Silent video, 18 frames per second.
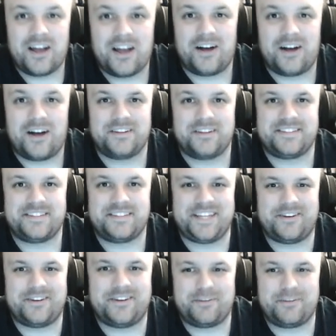see you
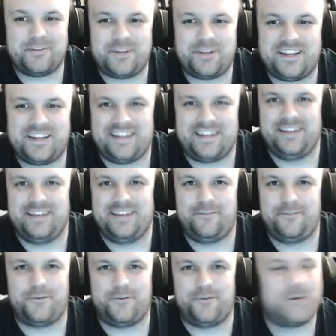on Monday
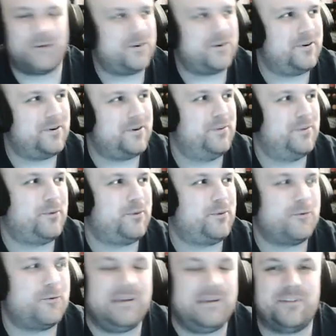for more
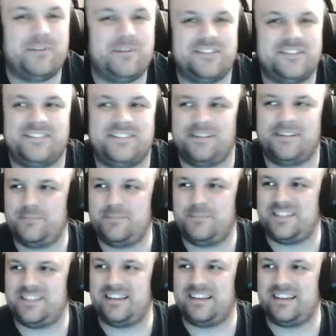Riemann sums
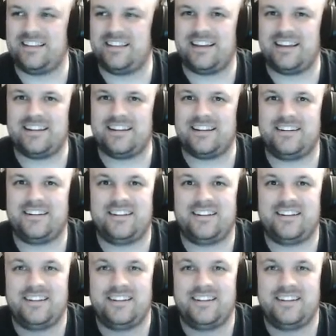and then